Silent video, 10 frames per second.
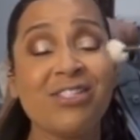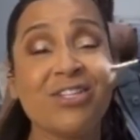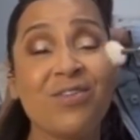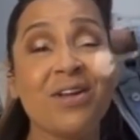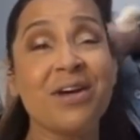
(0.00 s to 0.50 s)

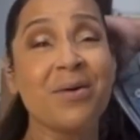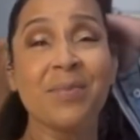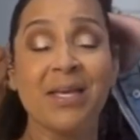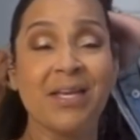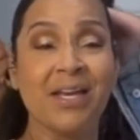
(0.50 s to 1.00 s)
hearts going
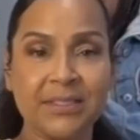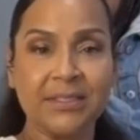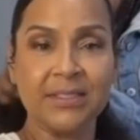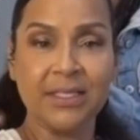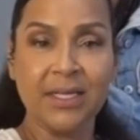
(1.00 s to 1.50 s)
up. Yeah,
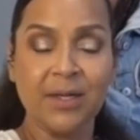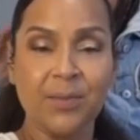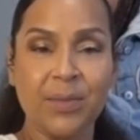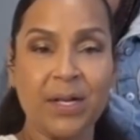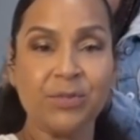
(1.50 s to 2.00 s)

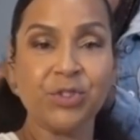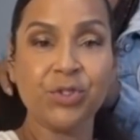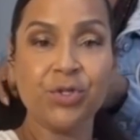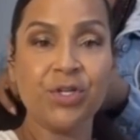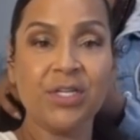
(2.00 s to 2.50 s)
but I'm
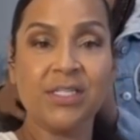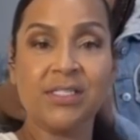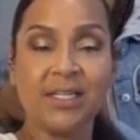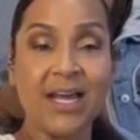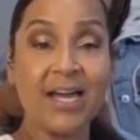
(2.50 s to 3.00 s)
sure
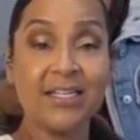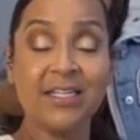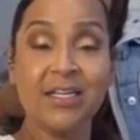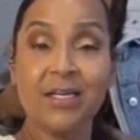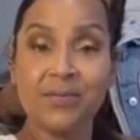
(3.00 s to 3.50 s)
it's a lot of
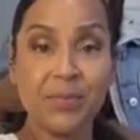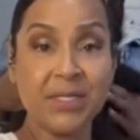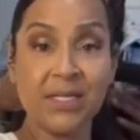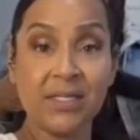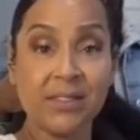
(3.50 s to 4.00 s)
love
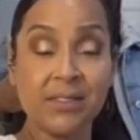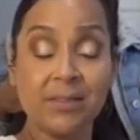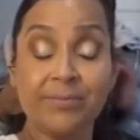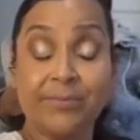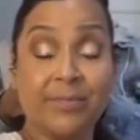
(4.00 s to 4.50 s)
because
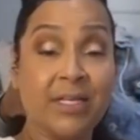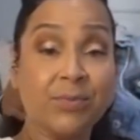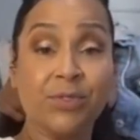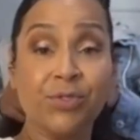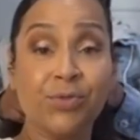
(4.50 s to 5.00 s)

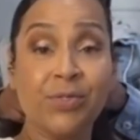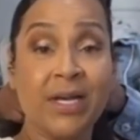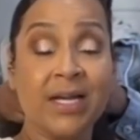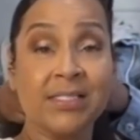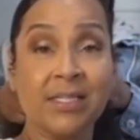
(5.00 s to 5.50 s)
that's what you
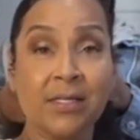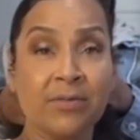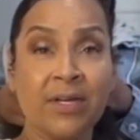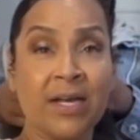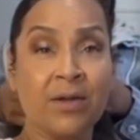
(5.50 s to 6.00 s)
guys
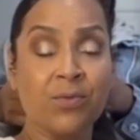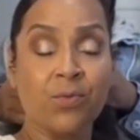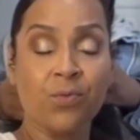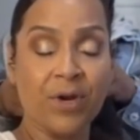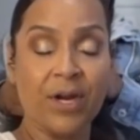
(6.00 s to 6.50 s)
give. I
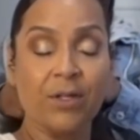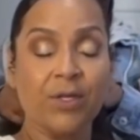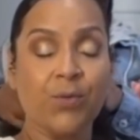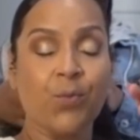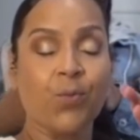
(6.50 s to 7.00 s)

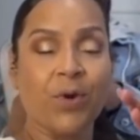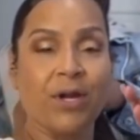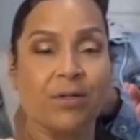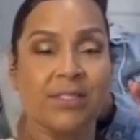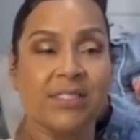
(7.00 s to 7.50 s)
rarely,
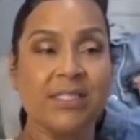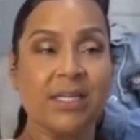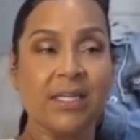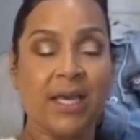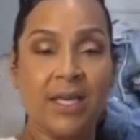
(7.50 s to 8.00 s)
rarely
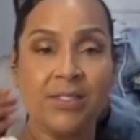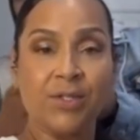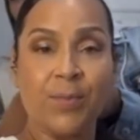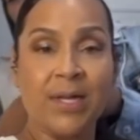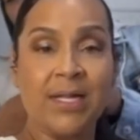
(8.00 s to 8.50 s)
see any
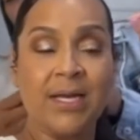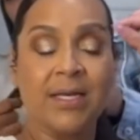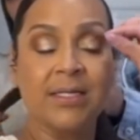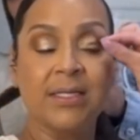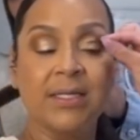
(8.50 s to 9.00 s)
haters on my
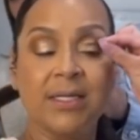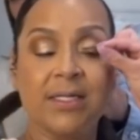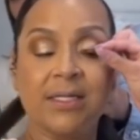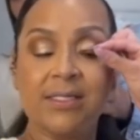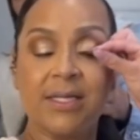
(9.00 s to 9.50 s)
line
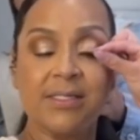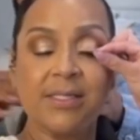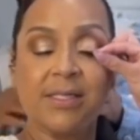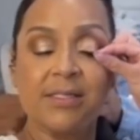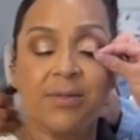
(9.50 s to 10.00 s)
unless I am to
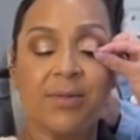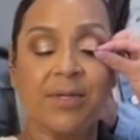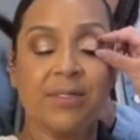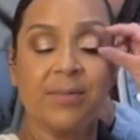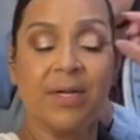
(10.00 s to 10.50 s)
say something
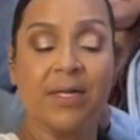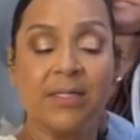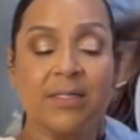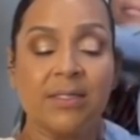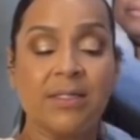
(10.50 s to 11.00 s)
about
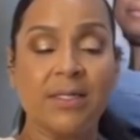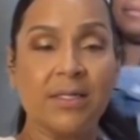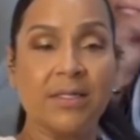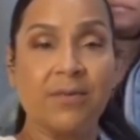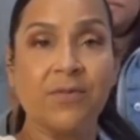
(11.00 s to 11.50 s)
somebody and then they
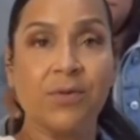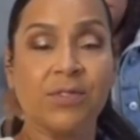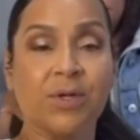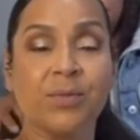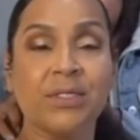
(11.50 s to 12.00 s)
get their
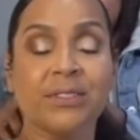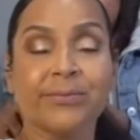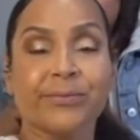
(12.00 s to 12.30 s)
folks on me.